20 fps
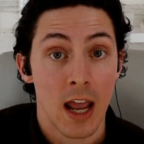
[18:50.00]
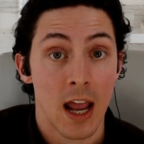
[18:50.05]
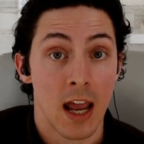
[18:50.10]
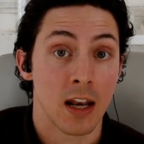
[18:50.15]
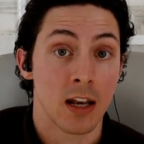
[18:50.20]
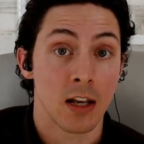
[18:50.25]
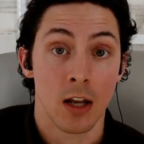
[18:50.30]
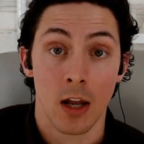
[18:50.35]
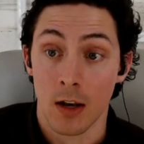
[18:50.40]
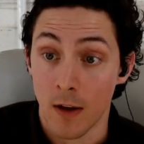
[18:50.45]

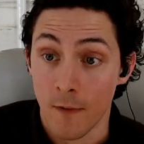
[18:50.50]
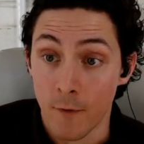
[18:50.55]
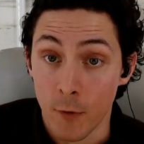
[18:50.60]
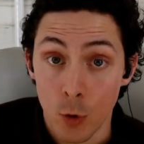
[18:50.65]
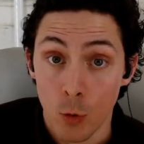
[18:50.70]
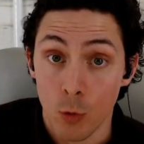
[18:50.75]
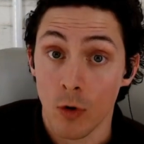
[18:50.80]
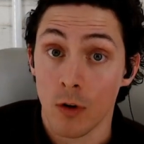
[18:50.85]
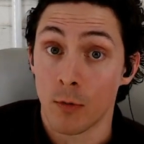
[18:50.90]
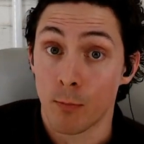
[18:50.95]
And, and if
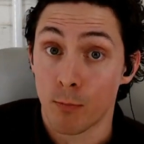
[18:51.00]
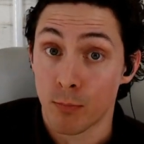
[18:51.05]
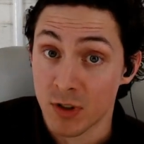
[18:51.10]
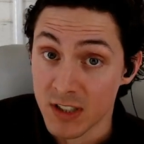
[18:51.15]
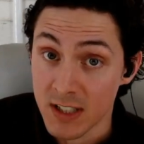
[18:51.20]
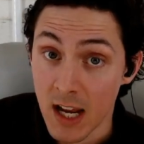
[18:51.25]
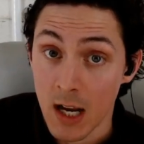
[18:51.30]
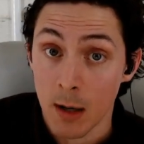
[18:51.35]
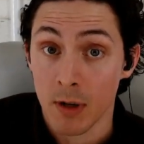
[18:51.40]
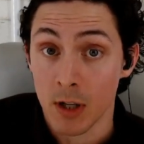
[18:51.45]
you
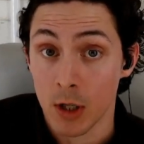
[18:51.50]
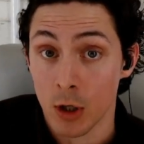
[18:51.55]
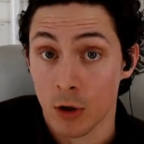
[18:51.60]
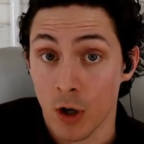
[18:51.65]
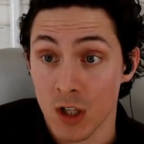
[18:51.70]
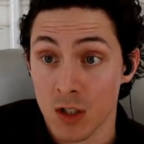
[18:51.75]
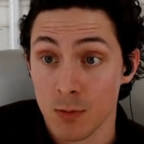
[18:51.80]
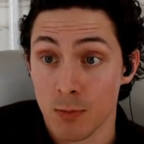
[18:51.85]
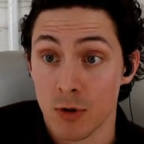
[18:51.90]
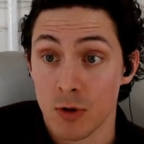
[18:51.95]
segment your
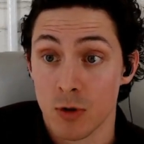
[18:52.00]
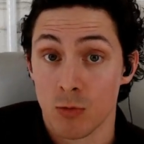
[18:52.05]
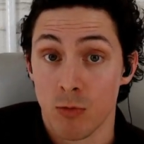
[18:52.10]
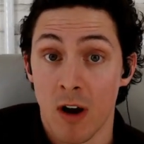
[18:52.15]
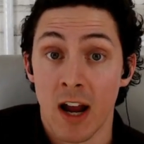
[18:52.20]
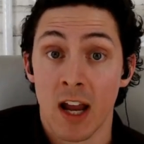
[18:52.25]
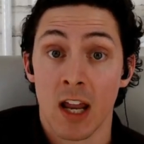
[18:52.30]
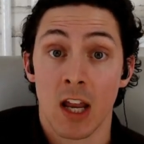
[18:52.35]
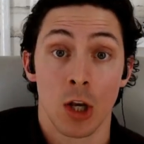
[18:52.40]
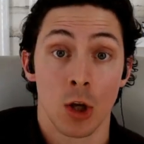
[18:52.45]
customers
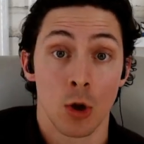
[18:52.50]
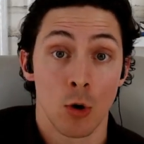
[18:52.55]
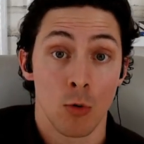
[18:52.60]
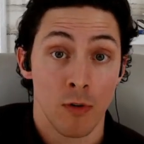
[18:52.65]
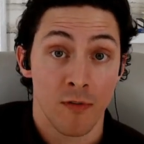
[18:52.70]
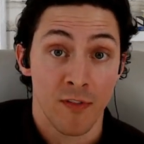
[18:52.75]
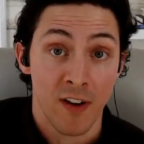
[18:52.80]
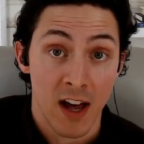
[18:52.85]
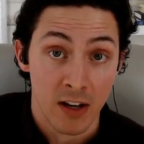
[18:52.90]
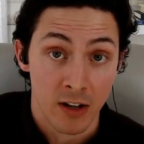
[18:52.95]
right and
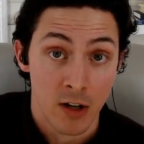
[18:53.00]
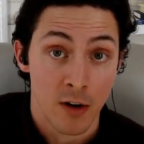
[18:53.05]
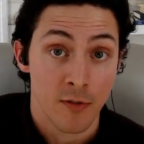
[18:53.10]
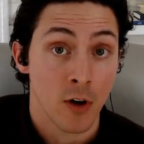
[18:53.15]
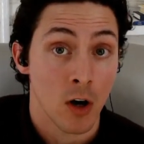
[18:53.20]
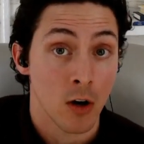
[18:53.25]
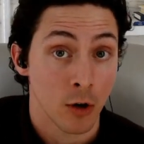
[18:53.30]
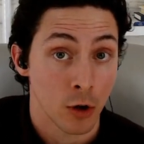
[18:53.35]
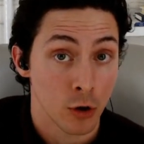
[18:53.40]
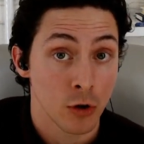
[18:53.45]
you've had enough
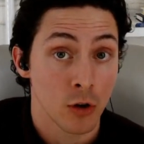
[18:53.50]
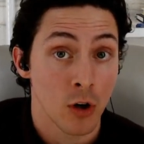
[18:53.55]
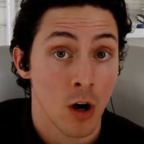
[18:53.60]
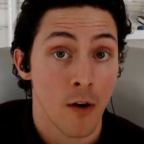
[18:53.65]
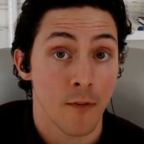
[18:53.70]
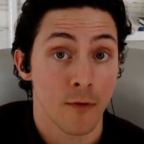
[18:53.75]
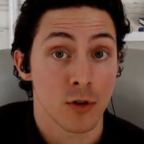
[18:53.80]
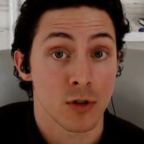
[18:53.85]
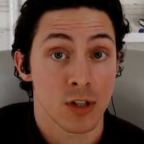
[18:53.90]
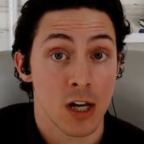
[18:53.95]
good
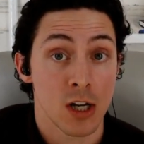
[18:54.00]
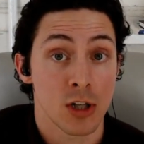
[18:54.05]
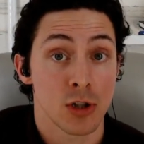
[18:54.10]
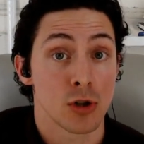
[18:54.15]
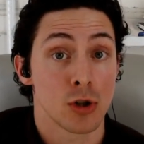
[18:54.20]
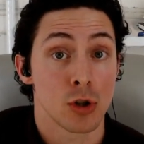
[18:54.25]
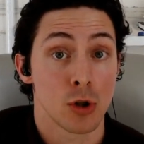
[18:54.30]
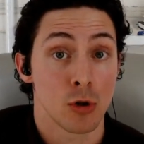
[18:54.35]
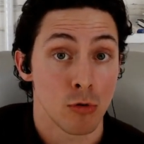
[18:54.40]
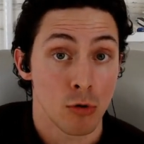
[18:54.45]

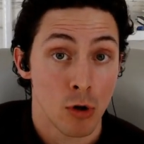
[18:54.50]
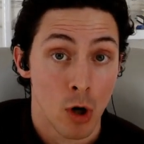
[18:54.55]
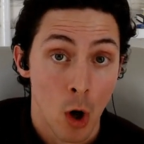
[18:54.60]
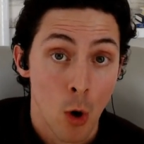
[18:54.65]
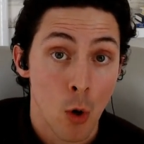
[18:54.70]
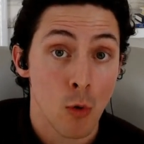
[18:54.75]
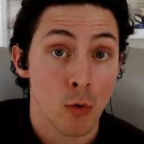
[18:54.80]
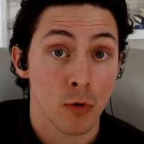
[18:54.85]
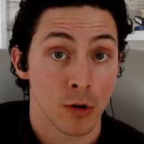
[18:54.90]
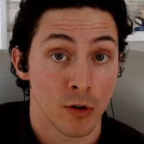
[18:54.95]
conversations to
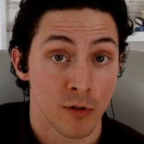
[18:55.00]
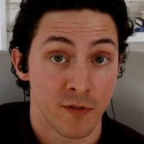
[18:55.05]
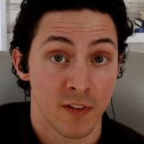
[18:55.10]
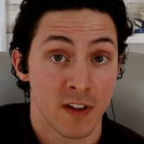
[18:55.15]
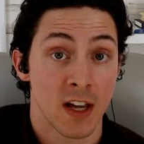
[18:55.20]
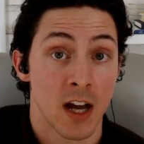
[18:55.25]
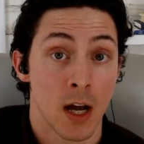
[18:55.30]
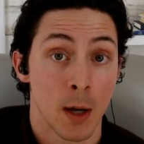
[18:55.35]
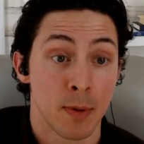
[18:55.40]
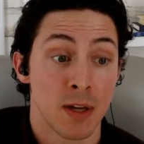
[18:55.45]
know your
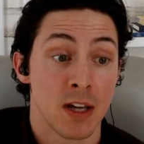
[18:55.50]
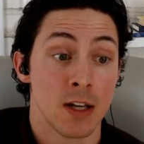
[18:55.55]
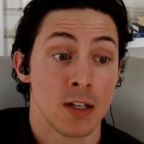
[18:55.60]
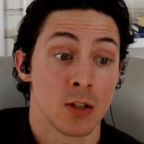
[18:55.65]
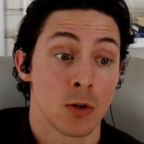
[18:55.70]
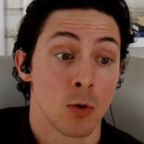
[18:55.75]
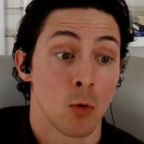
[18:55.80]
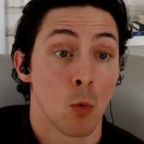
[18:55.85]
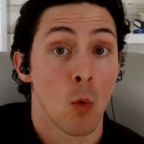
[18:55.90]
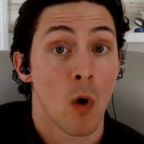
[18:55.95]
VIPs
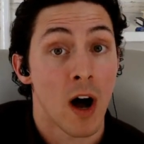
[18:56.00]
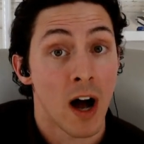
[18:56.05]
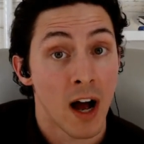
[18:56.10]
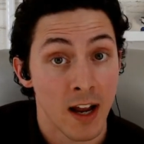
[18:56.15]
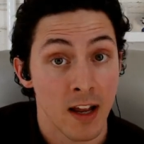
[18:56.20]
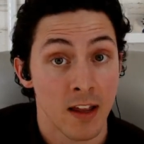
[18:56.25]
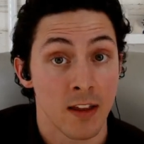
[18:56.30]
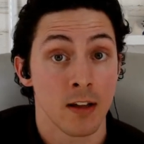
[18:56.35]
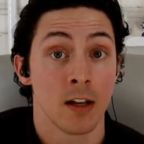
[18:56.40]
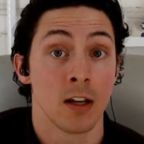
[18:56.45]
and
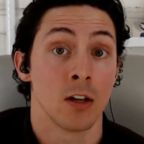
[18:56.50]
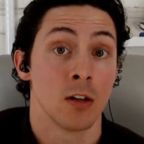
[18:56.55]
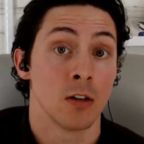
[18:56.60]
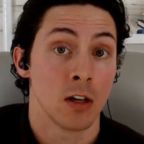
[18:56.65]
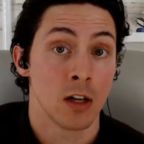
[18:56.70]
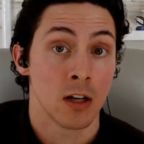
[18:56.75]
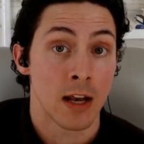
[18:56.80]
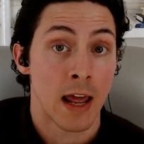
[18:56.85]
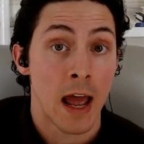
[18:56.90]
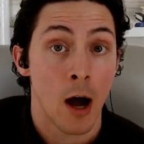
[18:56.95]
why and,
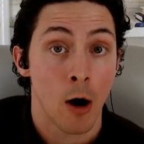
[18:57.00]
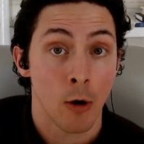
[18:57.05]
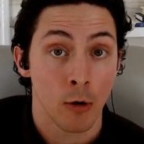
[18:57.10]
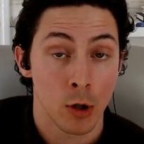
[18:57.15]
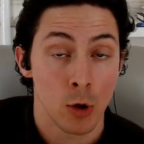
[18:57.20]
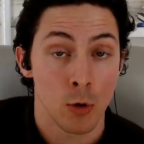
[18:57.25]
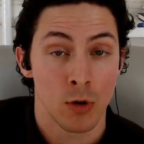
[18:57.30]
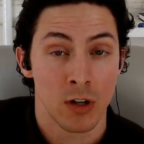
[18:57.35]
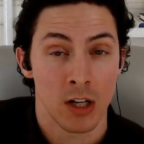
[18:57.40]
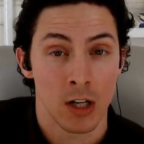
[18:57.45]
and how
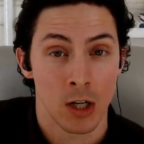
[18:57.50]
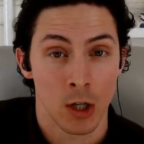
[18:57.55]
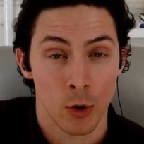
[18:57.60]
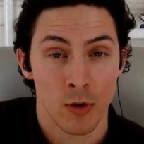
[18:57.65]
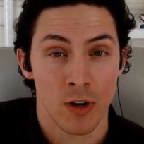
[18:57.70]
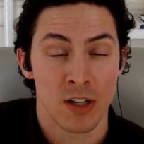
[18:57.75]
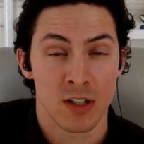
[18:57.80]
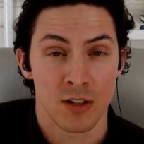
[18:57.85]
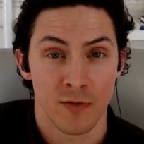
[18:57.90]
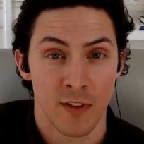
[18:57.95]
you can
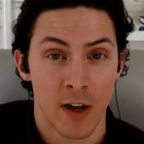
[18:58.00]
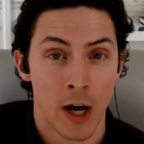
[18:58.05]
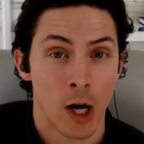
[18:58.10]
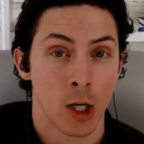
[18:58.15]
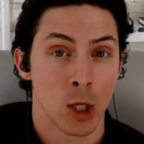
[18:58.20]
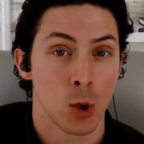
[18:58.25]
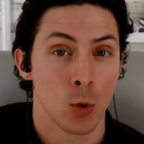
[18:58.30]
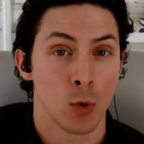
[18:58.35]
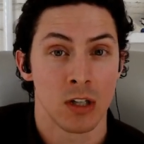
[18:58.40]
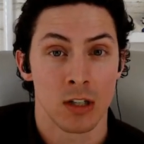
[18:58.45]
increase
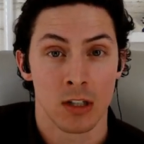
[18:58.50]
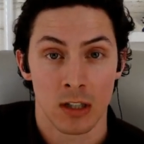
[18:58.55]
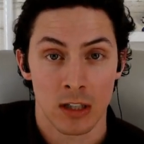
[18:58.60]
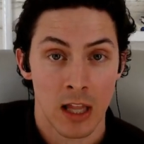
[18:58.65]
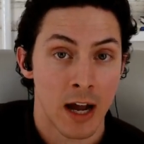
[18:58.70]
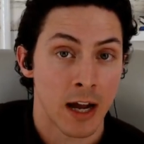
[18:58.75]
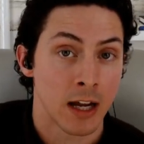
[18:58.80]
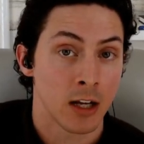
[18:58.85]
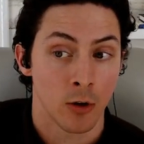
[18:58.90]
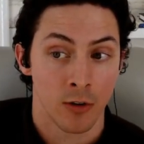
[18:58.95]
value and
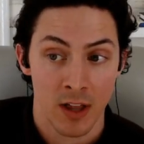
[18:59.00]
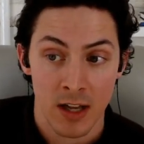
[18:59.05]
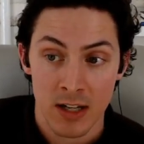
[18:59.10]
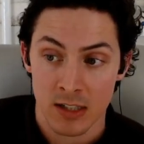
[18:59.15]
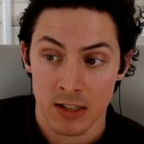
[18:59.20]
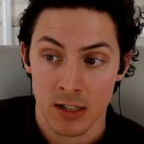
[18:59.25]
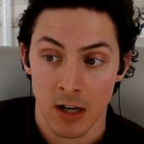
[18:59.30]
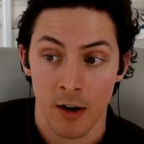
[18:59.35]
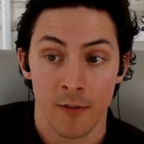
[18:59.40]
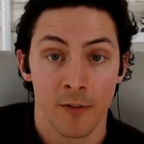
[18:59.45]
delight and all that
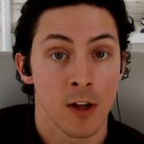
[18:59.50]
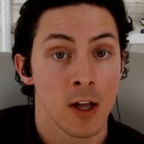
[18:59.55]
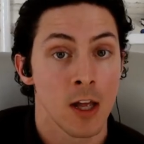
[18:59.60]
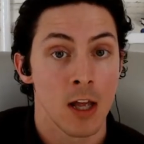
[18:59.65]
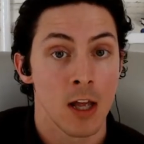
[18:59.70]
stuff,